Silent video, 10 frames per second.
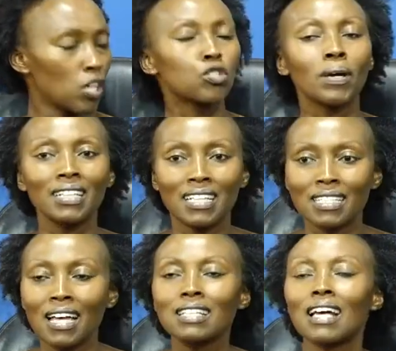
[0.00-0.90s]
So in the
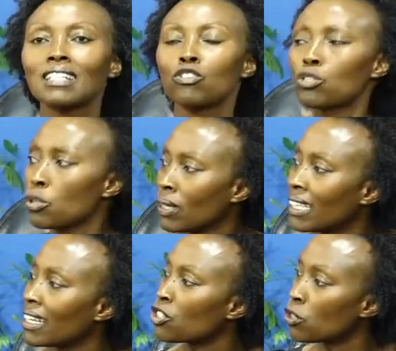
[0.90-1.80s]
sense, as you
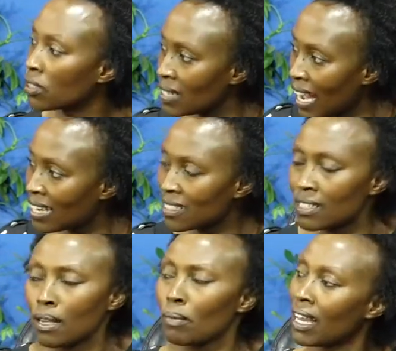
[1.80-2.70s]
slowly get your
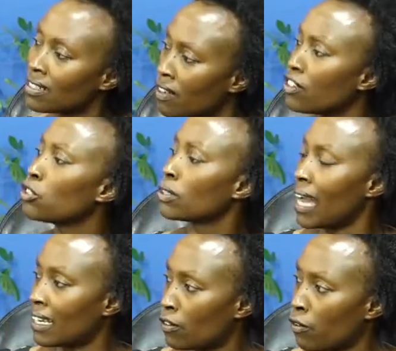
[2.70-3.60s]
300, someone has given you
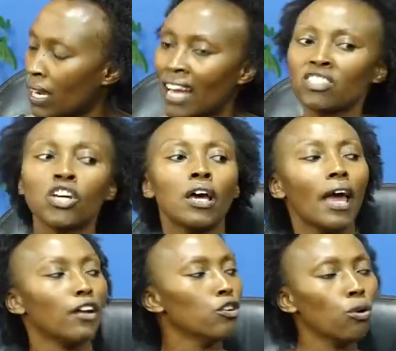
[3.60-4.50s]
300 for lunch,
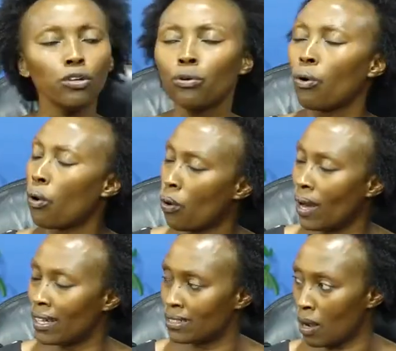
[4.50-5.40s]
and you know you owe
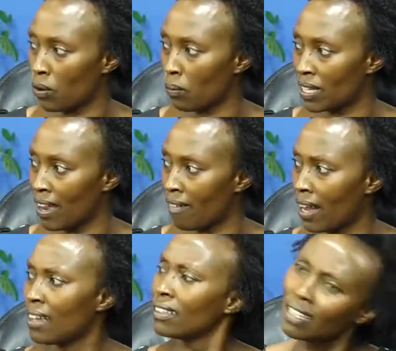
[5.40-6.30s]
Elder
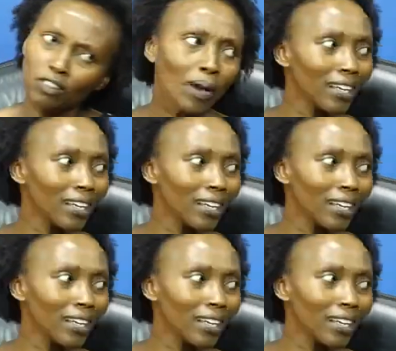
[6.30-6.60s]
Manyara, then go